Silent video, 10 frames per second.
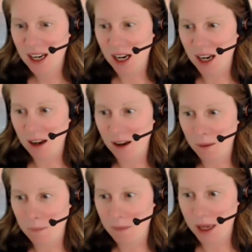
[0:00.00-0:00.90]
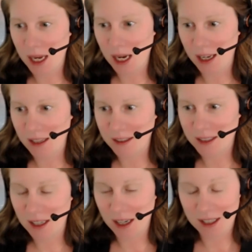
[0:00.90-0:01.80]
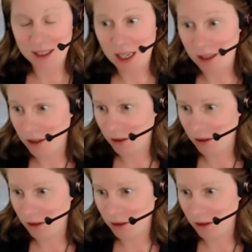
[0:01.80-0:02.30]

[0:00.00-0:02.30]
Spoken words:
and taking